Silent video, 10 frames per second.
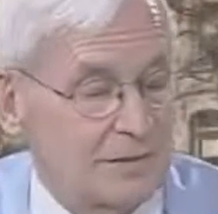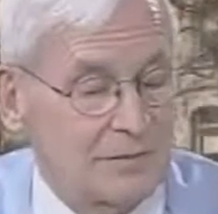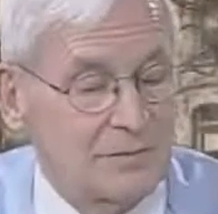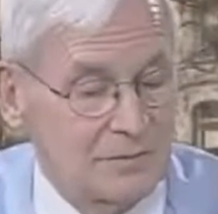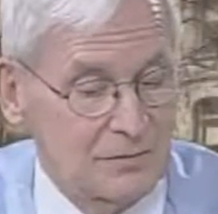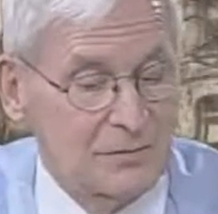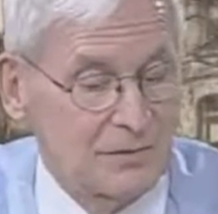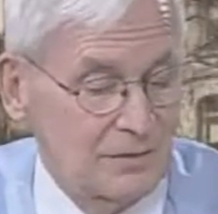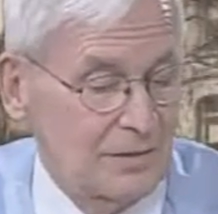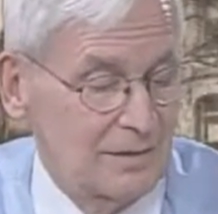it was
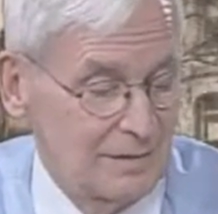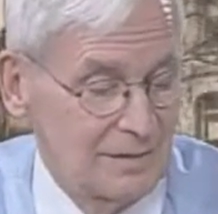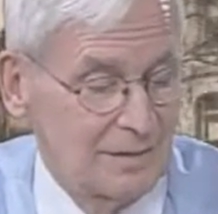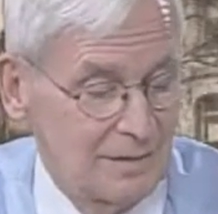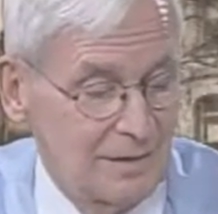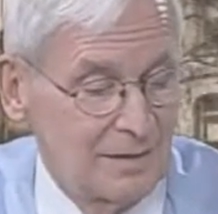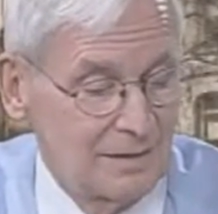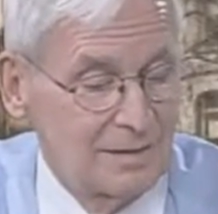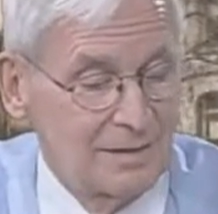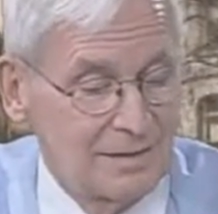very uh,
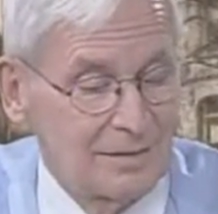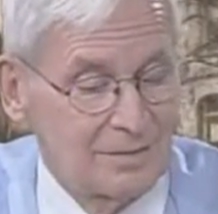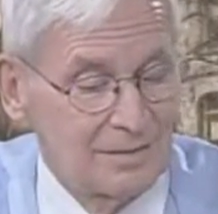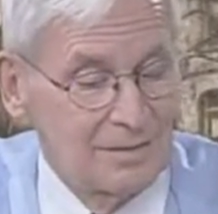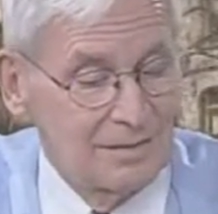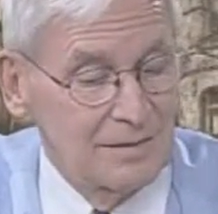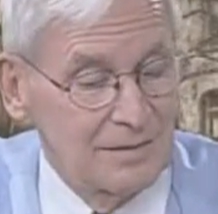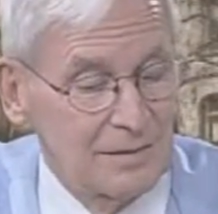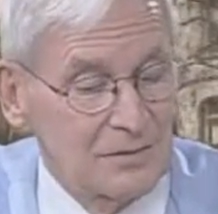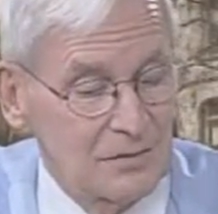uh,
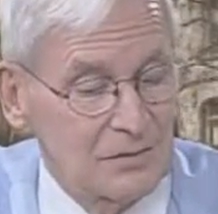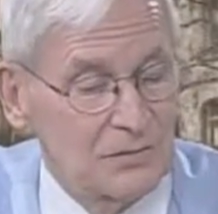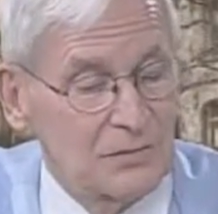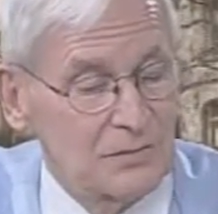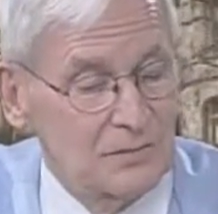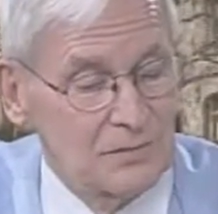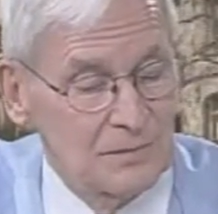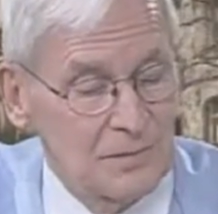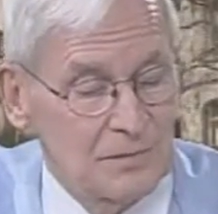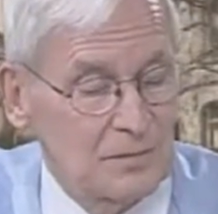conclusive.
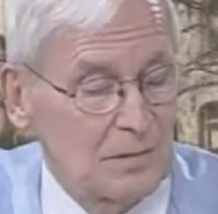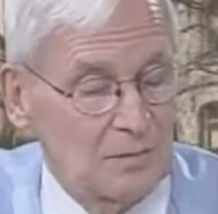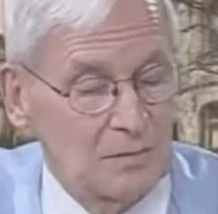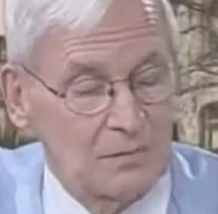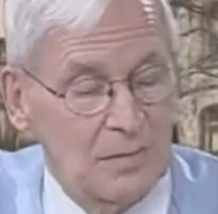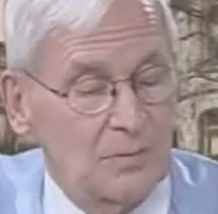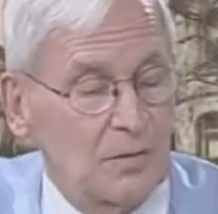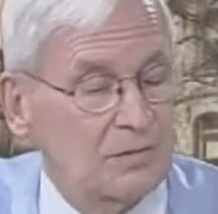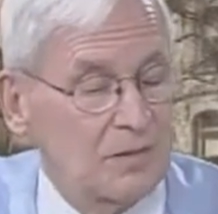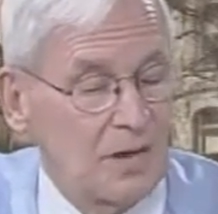Yes. It, was, it was on
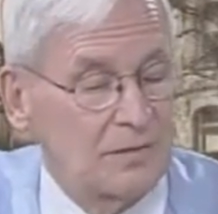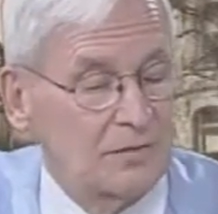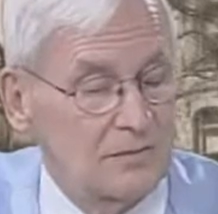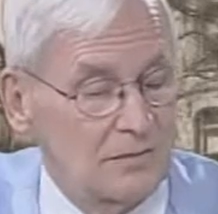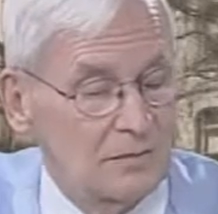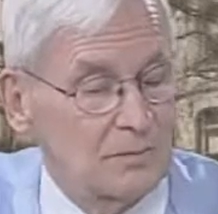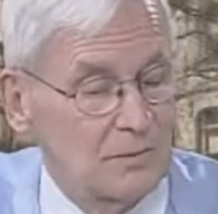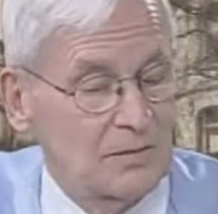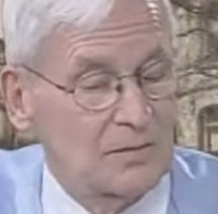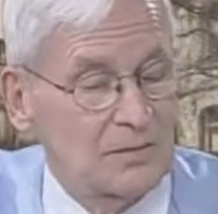both sides of this
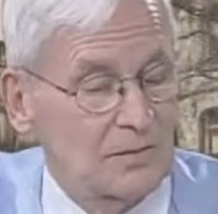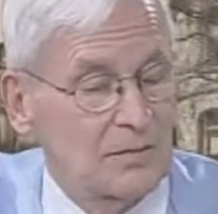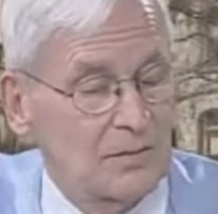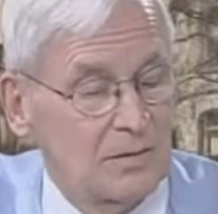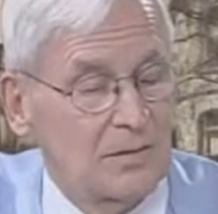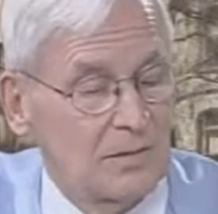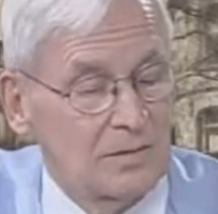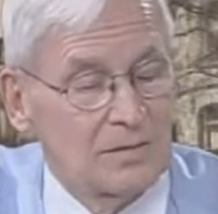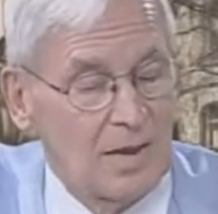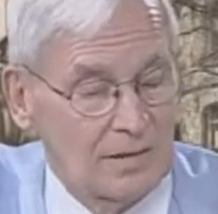particular
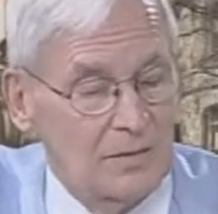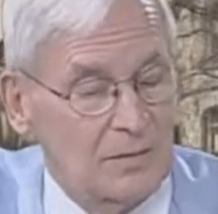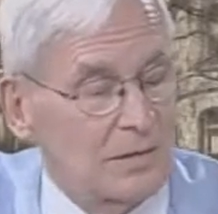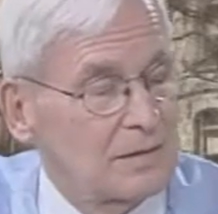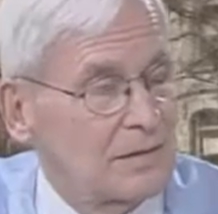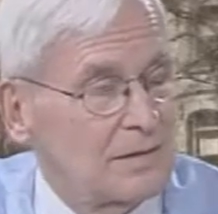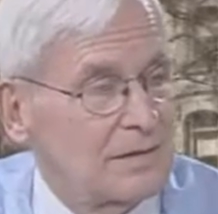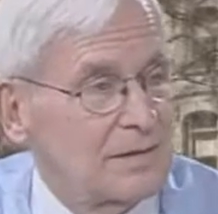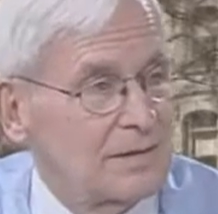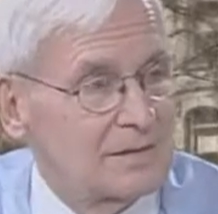document. Uh
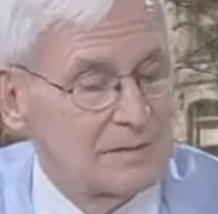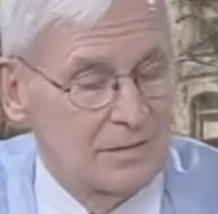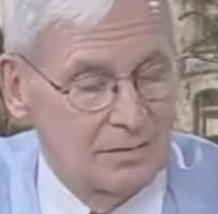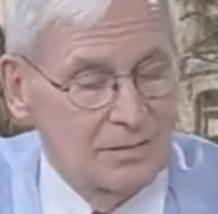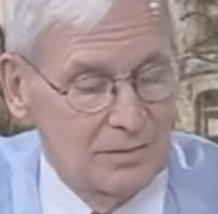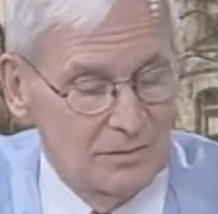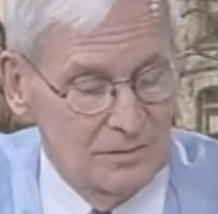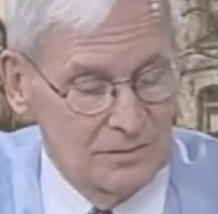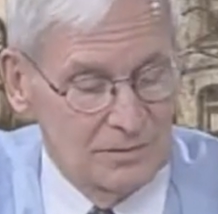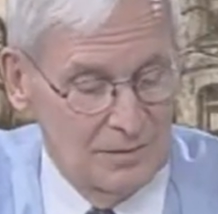huh. So it
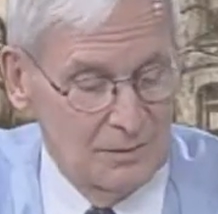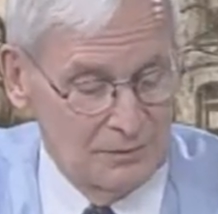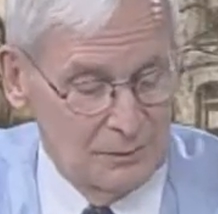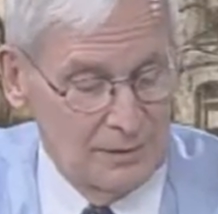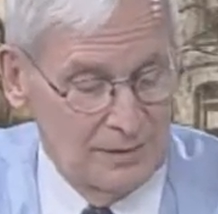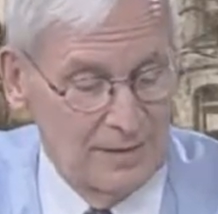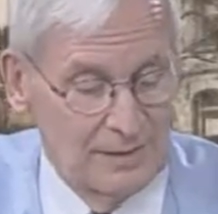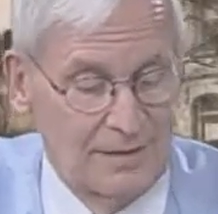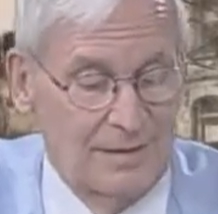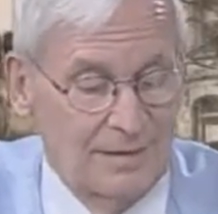was it was quite lengthy.